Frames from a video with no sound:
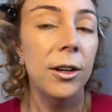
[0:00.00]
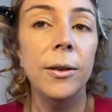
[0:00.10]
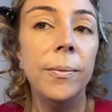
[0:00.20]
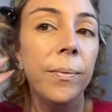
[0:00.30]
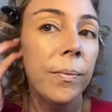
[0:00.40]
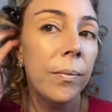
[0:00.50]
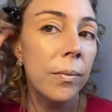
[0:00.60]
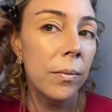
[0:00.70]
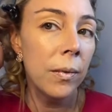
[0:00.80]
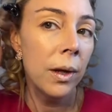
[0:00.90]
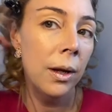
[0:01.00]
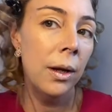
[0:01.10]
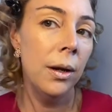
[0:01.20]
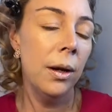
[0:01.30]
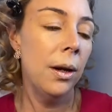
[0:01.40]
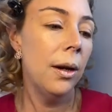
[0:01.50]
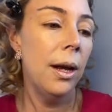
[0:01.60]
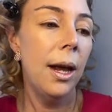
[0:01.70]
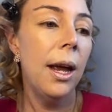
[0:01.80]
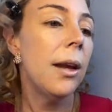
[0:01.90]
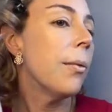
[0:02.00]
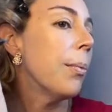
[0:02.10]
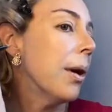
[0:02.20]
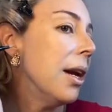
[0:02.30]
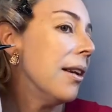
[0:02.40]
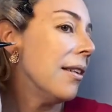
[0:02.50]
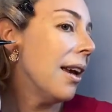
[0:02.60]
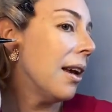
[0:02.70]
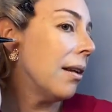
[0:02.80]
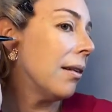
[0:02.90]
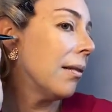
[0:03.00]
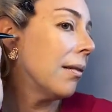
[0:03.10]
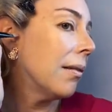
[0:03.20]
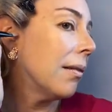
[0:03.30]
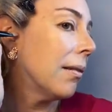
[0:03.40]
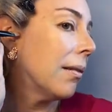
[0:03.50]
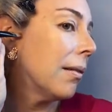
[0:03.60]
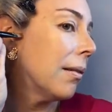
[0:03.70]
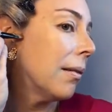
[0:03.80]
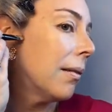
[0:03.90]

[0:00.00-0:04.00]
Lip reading: Run it through, bring it down the neck, bring it up onto the ears.